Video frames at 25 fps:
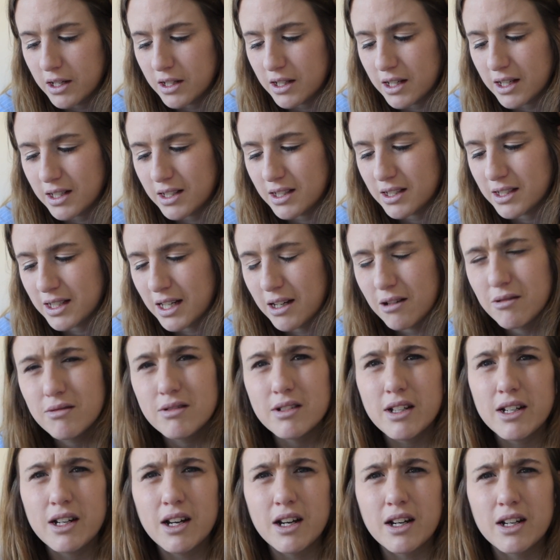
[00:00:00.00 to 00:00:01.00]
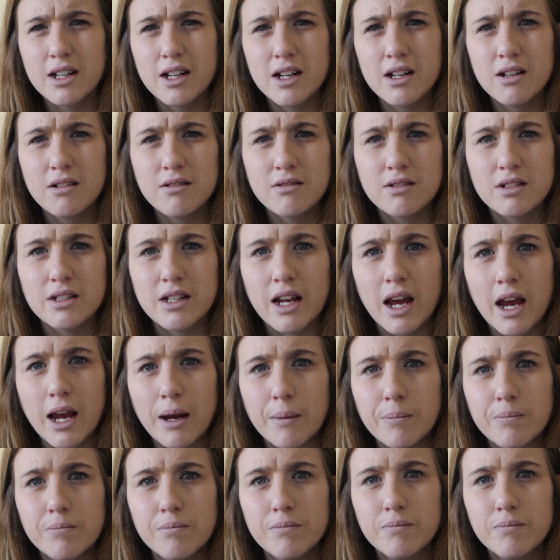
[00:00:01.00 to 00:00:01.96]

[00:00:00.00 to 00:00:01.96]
That sounds like a girl's name,